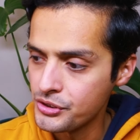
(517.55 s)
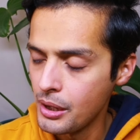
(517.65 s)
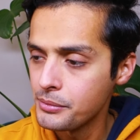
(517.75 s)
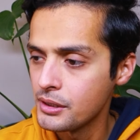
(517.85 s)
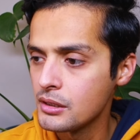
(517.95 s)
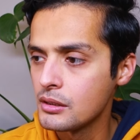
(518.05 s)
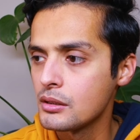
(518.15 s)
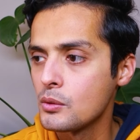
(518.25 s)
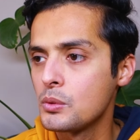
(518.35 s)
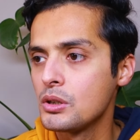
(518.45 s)

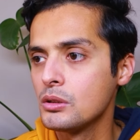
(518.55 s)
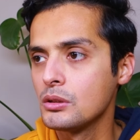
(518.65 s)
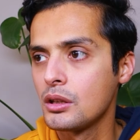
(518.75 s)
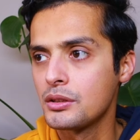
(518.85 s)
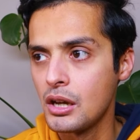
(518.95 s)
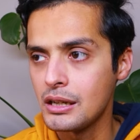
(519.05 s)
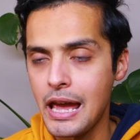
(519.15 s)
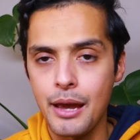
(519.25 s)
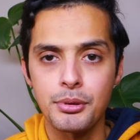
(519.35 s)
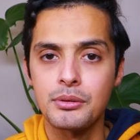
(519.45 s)
Something will not
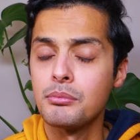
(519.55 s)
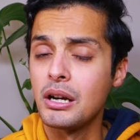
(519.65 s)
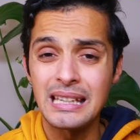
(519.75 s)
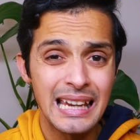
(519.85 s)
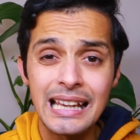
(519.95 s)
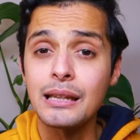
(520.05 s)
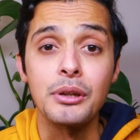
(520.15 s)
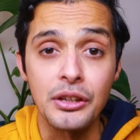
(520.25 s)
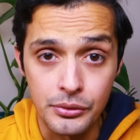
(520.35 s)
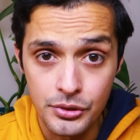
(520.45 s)
happen by any
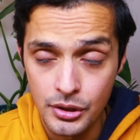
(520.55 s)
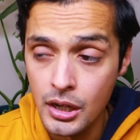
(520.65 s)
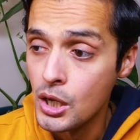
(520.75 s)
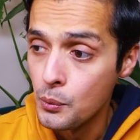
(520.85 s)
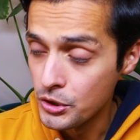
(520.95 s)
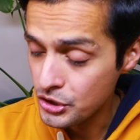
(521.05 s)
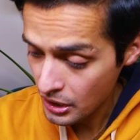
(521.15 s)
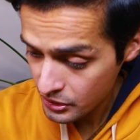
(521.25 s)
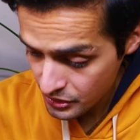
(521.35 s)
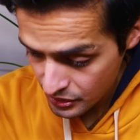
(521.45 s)
means. We're
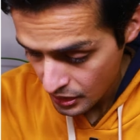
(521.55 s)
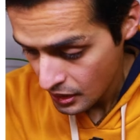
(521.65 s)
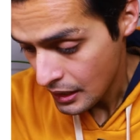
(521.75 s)
just